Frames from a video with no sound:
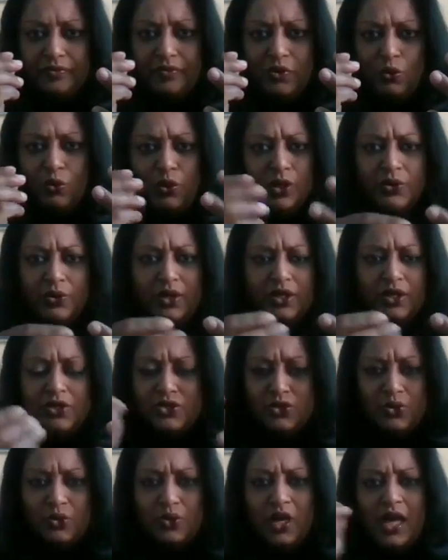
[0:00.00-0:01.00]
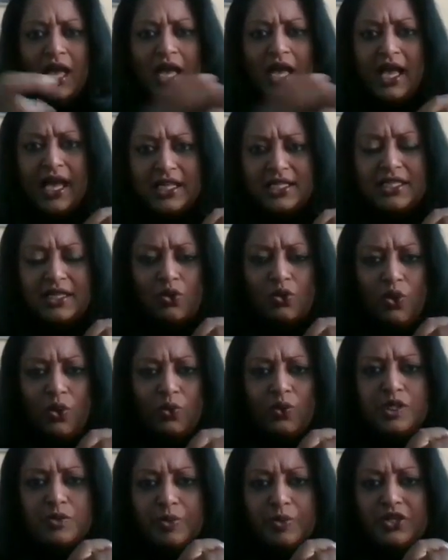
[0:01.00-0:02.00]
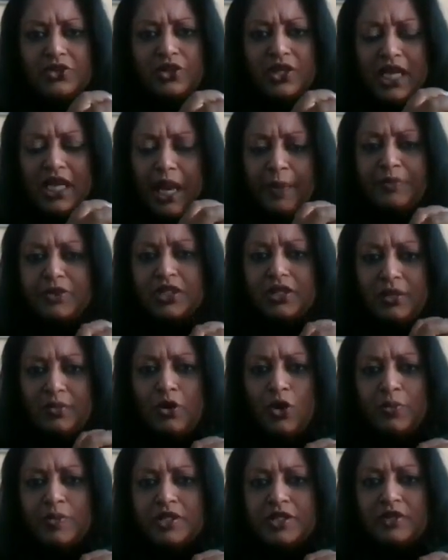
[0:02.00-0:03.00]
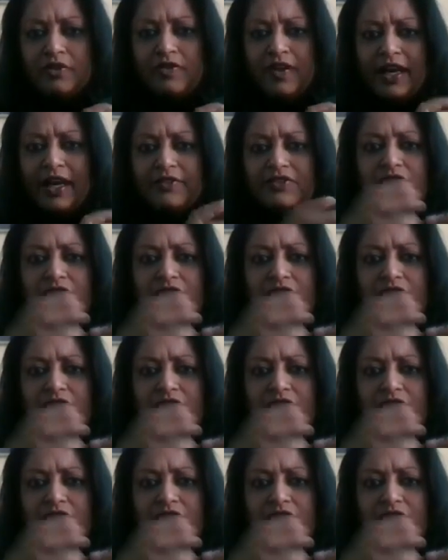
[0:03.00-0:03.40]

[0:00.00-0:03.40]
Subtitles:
What do you want to do? Has it always been to capture the moments of life?